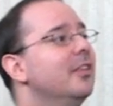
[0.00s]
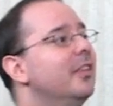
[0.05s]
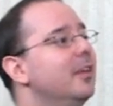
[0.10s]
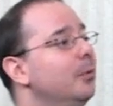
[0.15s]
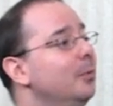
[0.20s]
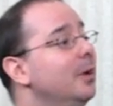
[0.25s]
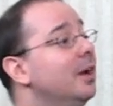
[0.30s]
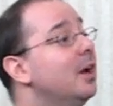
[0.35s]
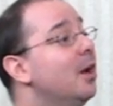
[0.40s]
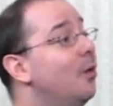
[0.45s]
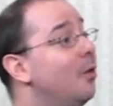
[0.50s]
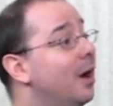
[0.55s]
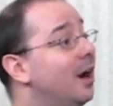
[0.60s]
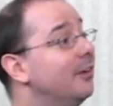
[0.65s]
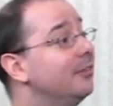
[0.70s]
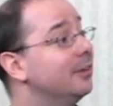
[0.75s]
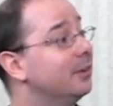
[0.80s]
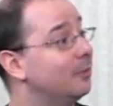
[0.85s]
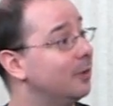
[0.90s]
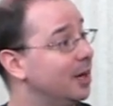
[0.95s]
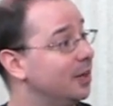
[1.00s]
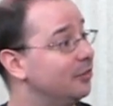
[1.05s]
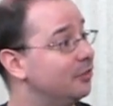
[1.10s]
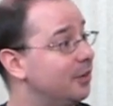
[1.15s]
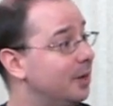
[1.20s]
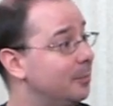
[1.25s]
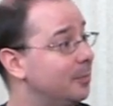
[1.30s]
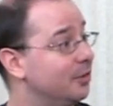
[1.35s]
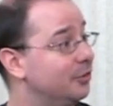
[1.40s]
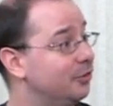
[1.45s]
then we go off and write
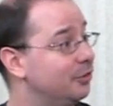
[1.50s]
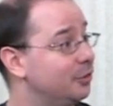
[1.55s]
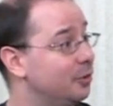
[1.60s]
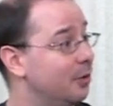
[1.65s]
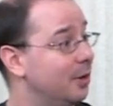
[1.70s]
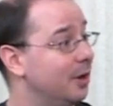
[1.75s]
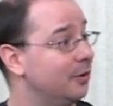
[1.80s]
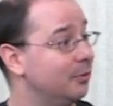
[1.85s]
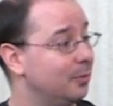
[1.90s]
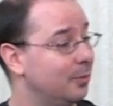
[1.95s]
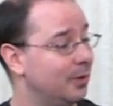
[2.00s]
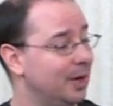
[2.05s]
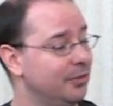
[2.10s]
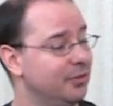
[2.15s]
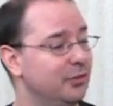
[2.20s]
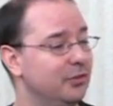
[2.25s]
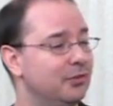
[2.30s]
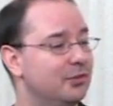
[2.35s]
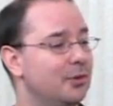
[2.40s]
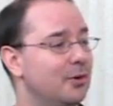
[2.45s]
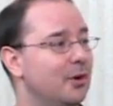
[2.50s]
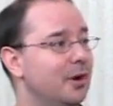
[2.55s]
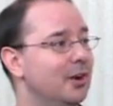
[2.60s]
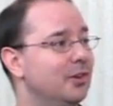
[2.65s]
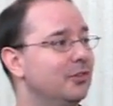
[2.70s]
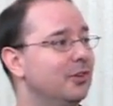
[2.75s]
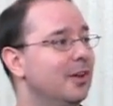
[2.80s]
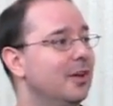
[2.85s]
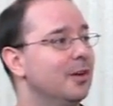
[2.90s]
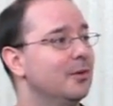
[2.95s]
separate stories. We write the
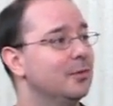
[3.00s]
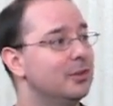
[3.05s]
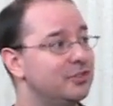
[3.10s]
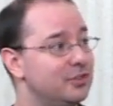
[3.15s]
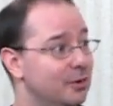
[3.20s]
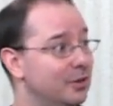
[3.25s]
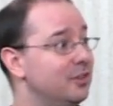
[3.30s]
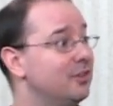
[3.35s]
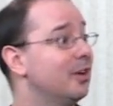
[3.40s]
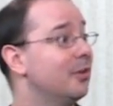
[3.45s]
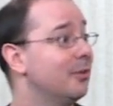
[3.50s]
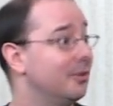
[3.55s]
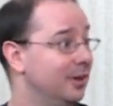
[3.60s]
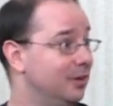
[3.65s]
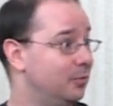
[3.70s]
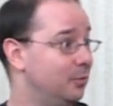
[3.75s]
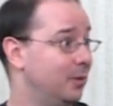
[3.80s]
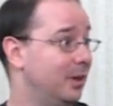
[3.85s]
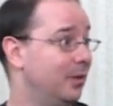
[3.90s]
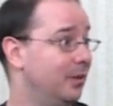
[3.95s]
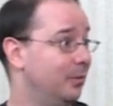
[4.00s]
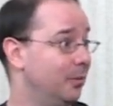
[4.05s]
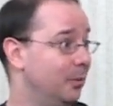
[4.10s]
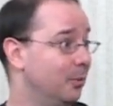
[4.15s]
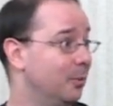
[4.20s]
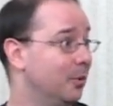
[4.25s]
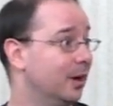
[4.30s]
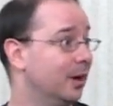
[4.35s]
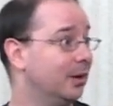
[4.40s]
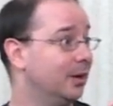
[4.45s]
stories, we show each other the
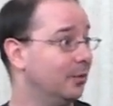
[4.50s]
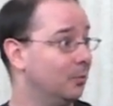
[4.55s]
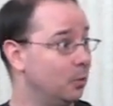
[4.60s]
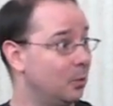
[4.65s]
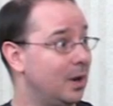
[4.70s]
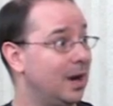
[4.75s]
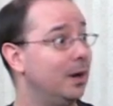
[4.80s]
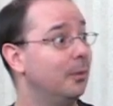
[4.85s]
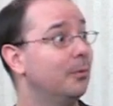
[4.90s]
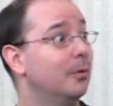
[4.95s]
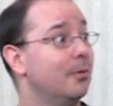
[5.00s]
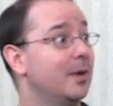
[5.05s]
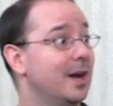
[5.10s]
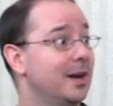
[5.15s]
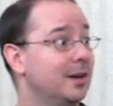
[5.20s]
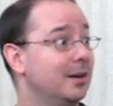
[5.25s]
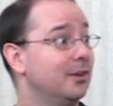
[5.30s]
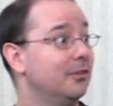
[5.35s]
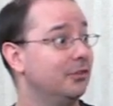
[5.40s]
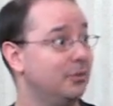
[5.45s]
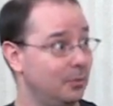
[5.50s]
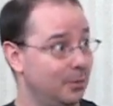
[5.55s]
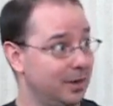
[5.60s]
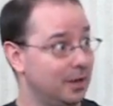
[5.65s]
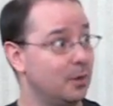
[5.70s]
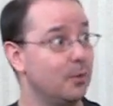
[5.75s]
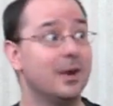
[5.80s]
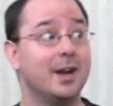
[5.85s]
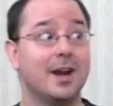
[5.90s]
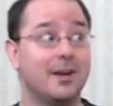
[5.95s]
work while we're writing it so we
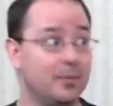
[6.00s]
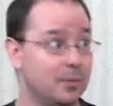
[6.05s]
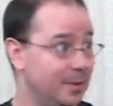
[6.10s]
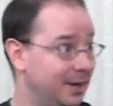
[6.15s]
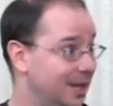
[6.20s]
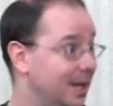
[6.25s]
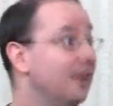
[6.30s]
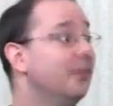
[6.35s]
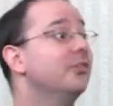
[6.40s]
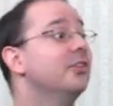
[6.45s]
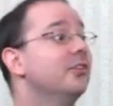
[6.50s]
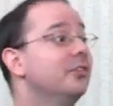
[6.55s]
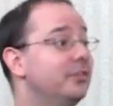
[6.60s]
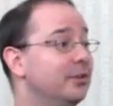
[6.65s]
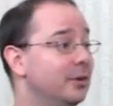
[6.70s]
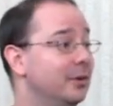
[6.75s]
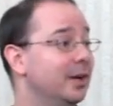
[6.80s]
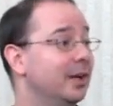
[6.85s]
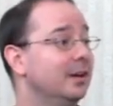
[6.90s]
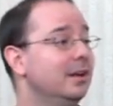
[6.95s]
know what everybody else is doing.